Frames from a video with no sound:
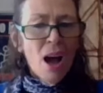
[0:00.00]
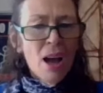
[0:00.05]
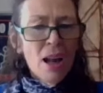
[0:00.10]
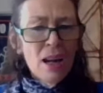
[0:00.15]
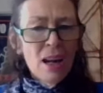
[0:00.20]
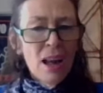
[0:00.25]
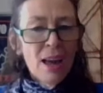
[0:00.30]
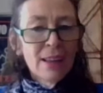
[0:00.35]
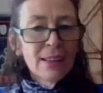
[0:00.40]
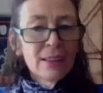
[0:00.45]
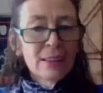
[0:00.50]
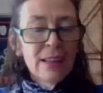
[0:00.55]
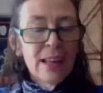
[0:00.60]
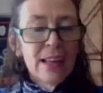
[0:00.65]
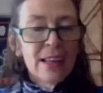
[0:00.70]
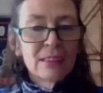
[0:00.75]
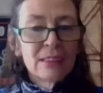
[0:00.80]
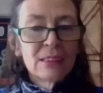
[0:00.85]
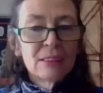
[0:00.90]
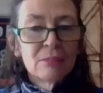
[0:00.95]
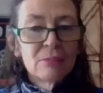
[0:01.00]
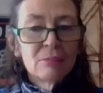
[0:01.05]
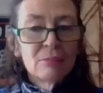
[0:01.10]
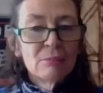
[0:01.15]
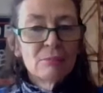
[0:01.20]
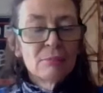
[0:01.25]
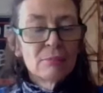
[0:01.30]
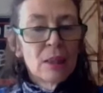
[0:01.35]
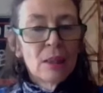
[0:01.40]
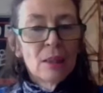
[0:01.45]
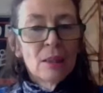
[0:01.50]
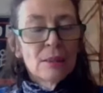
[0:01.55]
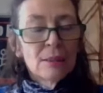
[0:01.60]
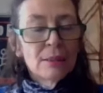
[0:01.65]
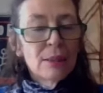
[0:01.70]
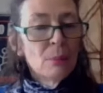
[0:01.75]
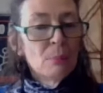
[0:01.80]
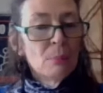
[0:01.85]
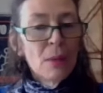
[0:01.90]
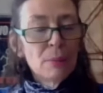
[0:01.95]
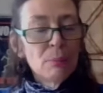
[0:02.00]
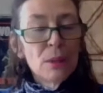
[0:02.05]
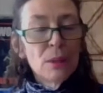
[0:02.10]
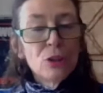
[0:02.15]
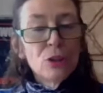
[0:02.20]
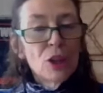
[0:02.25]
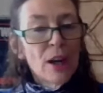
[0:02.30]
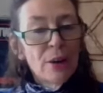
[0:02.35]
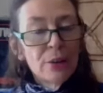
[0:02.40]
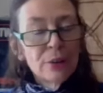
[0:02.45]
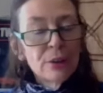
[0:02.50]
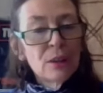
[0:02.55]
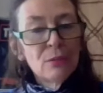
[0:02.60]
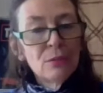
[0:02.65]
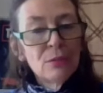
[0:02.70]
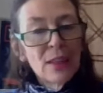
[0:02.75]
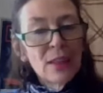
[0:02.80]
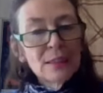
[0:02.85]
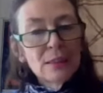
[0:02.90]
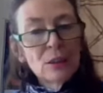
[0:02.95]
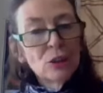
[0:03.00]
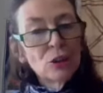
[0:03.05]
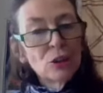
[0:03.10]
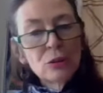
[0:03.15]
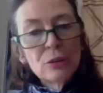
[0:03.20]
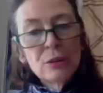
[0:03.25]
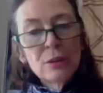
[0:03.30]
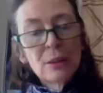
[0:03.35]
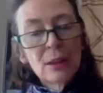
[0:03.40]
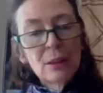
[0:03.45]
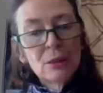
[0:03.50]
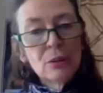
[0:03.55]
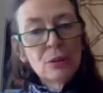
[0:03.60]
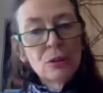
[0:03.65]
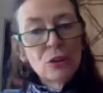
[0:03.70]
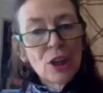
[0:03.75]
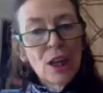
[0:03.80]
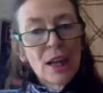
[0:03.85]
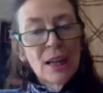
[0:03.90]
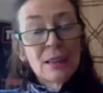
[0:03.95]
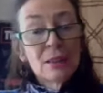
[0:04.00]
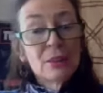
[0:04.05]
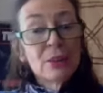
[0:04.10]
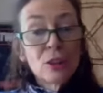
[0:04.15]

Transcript: I like that. So maybe Jared and Ivanka shouldn't go to jail.